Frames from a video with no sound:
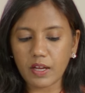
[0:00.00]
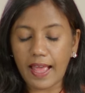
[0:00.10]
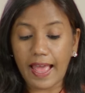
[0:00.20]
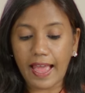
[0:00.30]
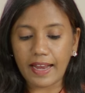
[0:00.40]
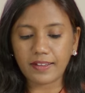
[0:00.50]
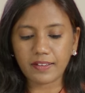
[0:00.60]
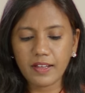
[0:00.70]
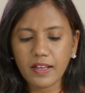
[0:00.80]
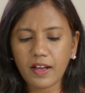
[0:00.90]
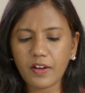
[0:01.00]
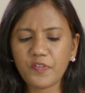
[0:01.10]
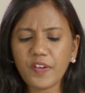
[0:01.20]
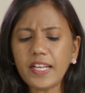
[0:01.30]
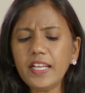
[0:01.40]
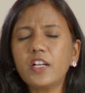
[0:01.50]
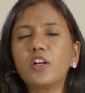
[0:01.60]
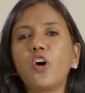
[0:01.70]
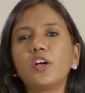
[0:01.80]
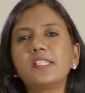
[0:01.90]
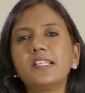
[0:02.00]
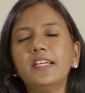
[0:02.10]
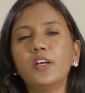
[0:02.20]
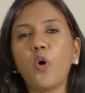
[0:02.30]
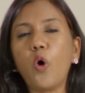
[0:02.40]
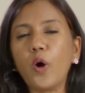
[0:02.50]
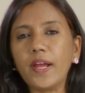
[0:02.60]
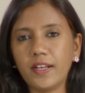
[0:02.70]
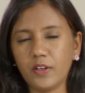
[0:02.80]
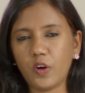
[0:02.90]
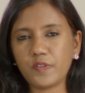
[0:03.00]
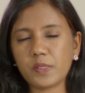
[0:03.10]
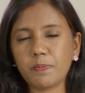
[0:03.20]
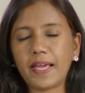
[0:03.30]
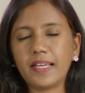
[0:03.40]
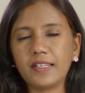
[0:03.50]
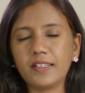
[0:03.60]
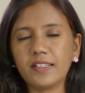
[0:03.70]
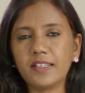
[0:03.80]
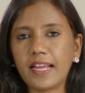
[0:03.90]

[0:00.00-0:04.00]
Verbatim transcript: had a very costly oil of spikenard.